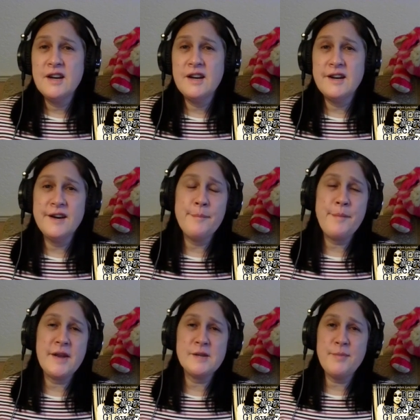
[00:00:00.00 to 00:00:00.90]

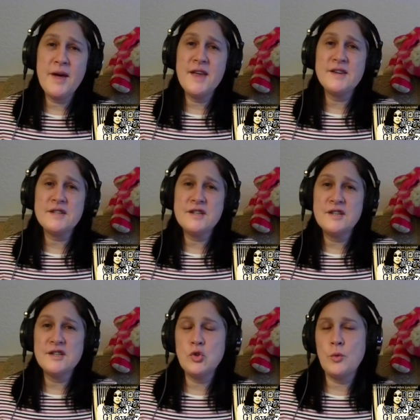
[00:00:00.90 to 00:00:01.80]
About his band.
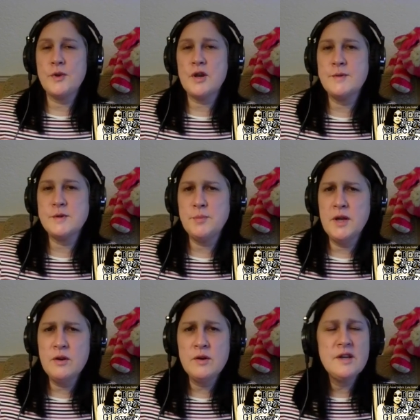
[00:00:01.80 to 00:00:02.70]
Do you want me to comment
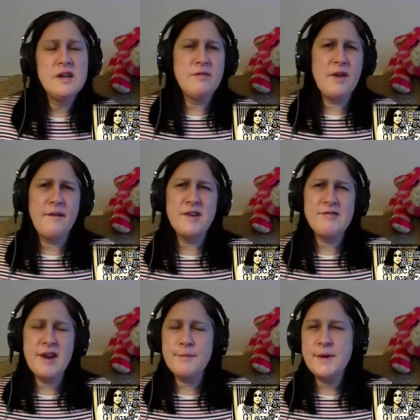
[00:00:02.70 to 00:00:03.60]
below? If you have any
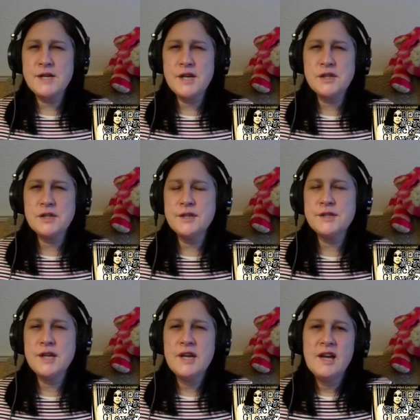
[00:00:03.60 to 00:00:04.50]

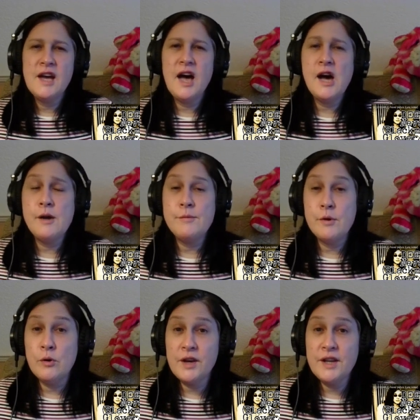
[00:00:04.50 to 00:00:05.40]
recommendations, I'm
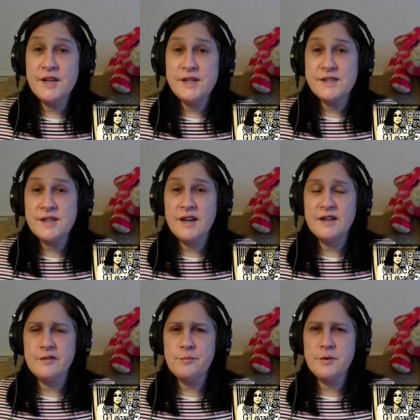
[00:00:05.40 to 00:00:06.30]
all ears. I
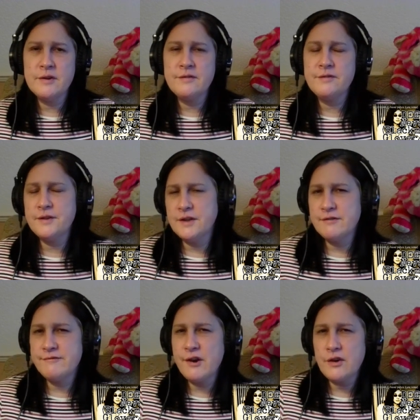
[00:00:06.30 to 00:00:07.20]
love a bit of
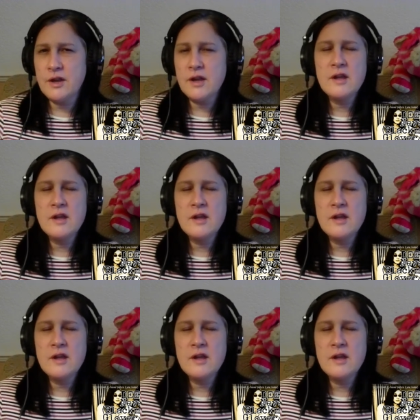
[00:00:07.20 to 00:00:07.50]
rock.